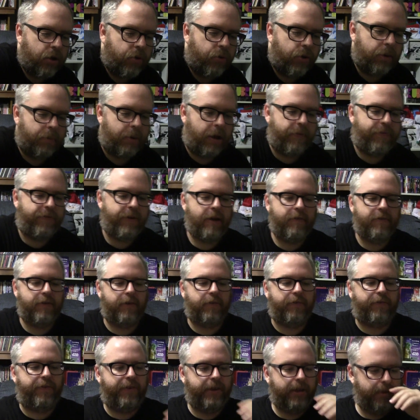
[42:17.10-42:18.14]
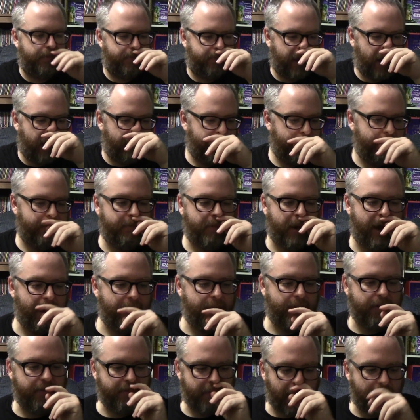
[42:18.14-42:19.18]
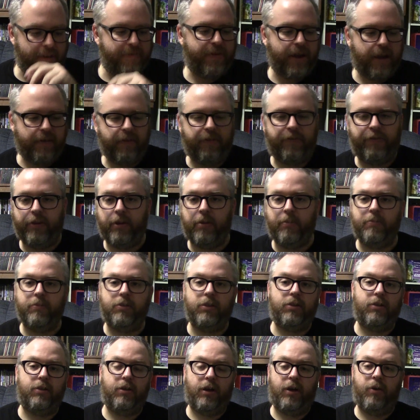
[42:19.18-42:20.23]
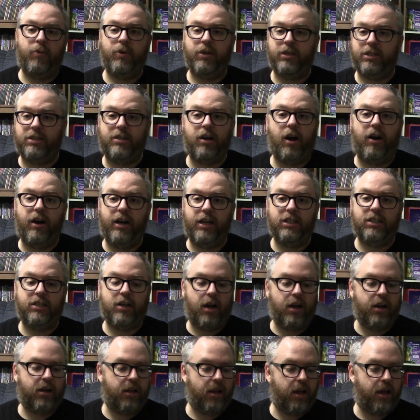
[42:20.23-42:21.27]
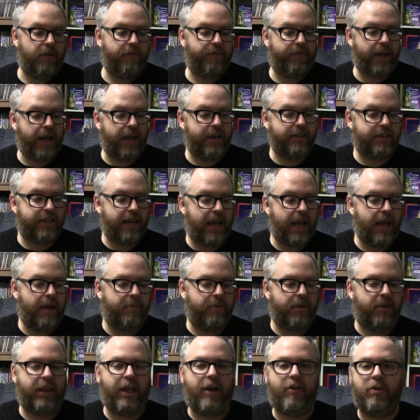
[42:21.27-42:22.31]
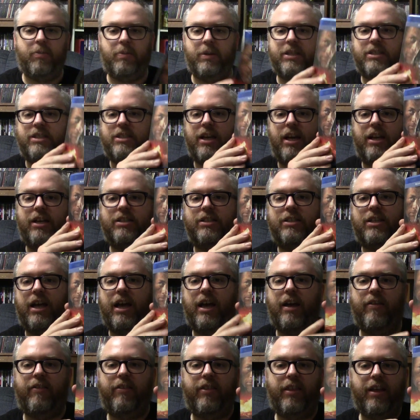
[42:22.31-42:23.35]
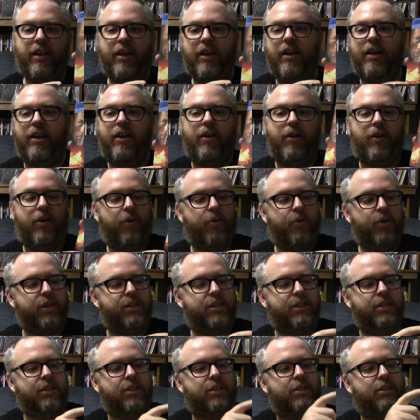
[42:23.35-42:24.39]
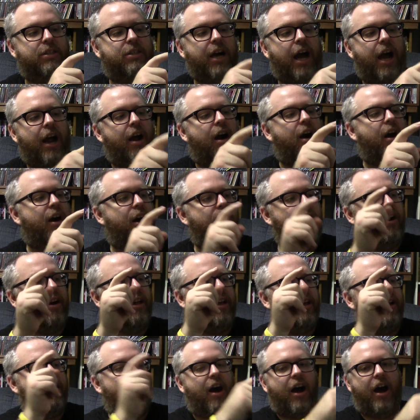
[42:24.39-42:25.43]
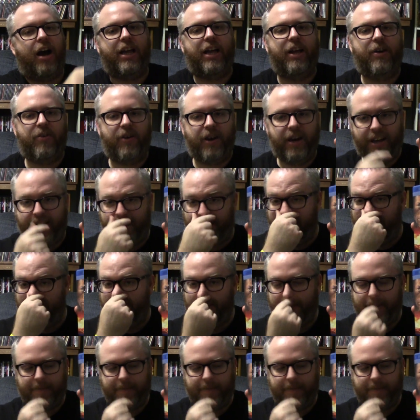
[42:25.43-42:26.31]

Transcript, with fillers: One of my favorite film, probably my, my favorite film uh, with starring Jean-Claude Van Damme, and that would be Sudden Death, which is Die Hard in a hockey rink.